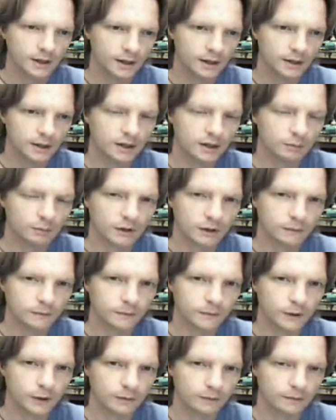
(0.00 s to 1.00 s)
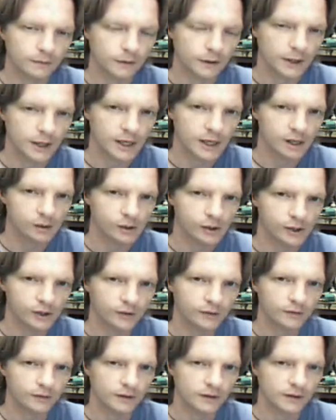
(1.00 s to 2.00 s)
and get my 44
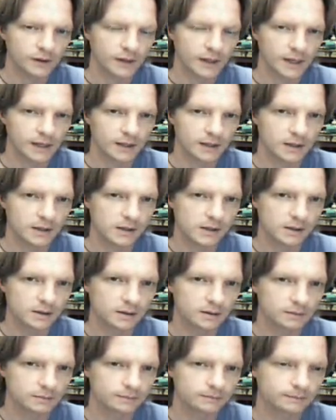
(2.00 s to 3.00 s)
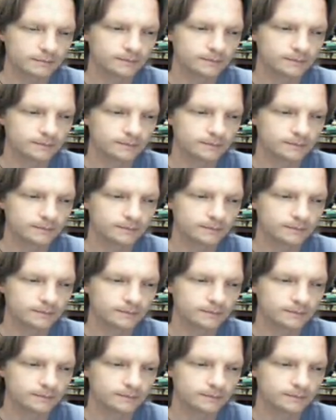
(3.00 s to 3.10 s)
artworks in that year.